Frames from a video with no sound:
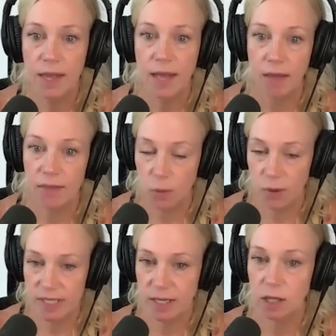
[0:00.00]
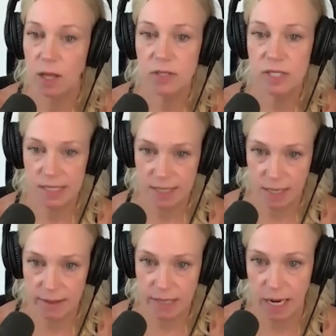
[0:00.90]
and then what's the closest
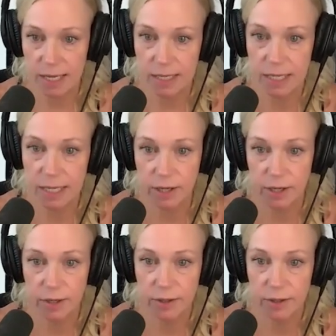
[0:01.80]
thing that I can hear?